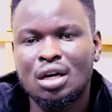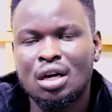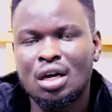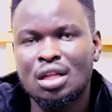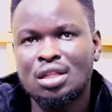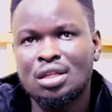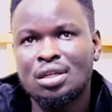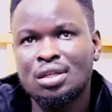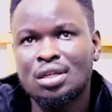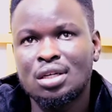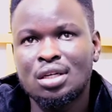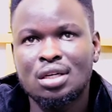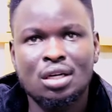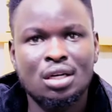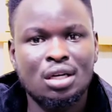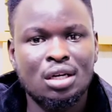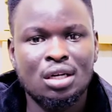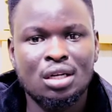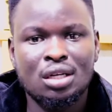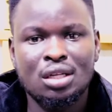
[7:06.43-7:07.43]
I think
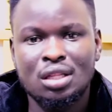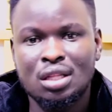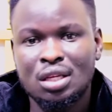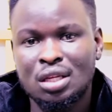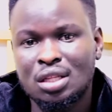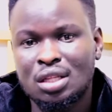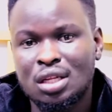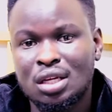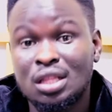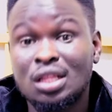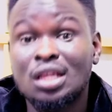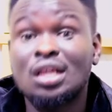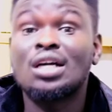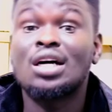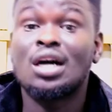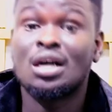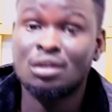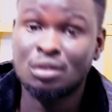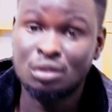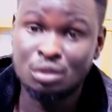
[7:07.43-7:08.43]
uh, they, they, they
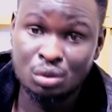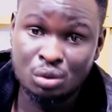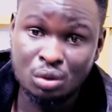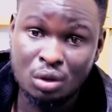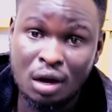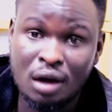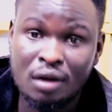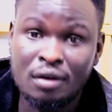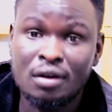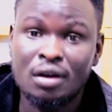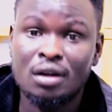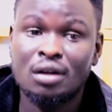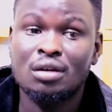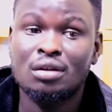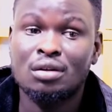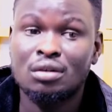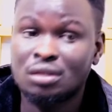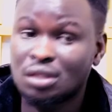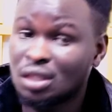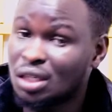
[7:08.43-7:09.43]
can do
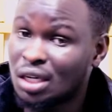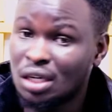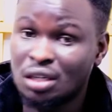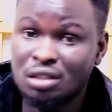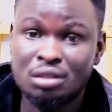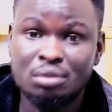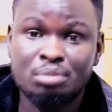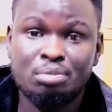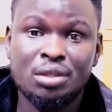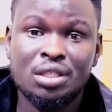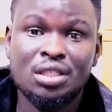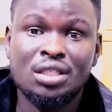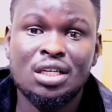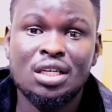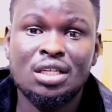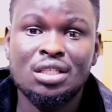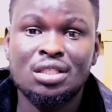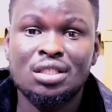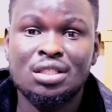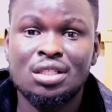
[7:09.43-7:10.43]
a, a great
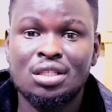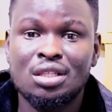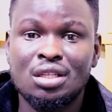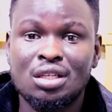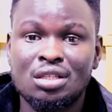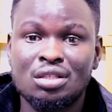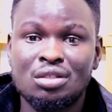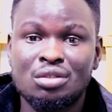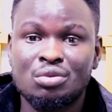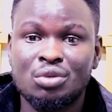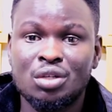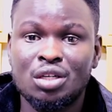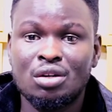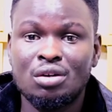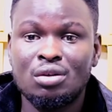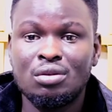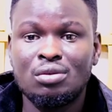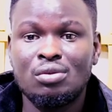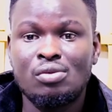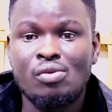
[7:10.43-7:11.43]
business in this
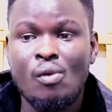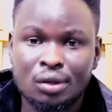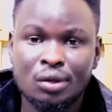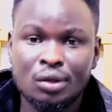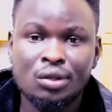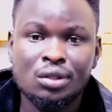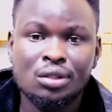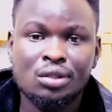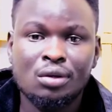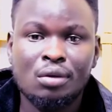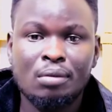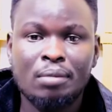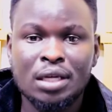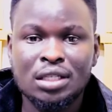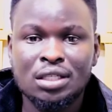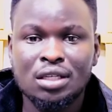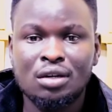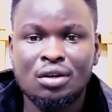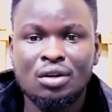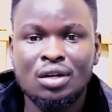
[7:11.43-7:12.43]
window. Also,
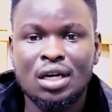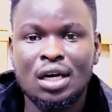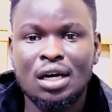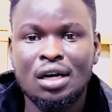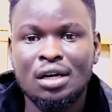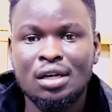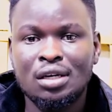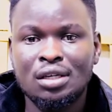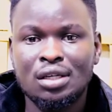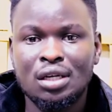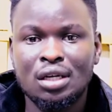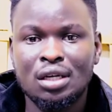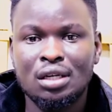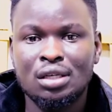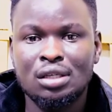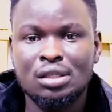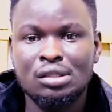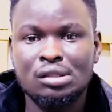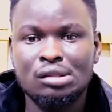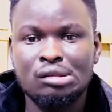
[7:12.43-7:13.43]
Barcelona
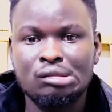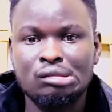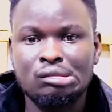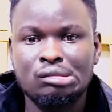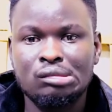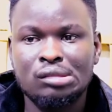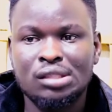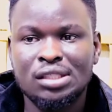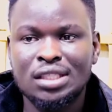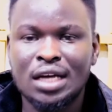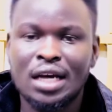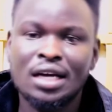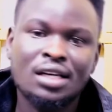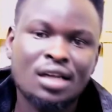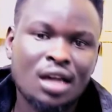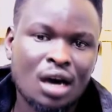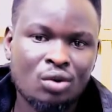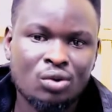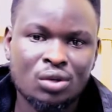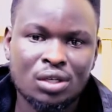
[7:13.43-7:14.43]
uh,
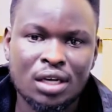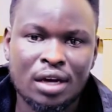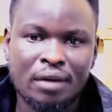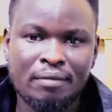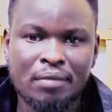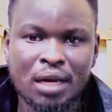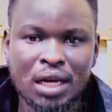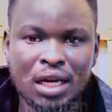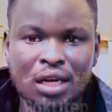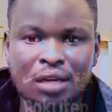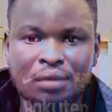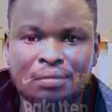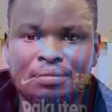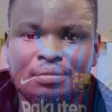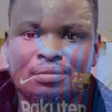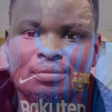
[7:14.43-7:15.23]
tied down Dembele.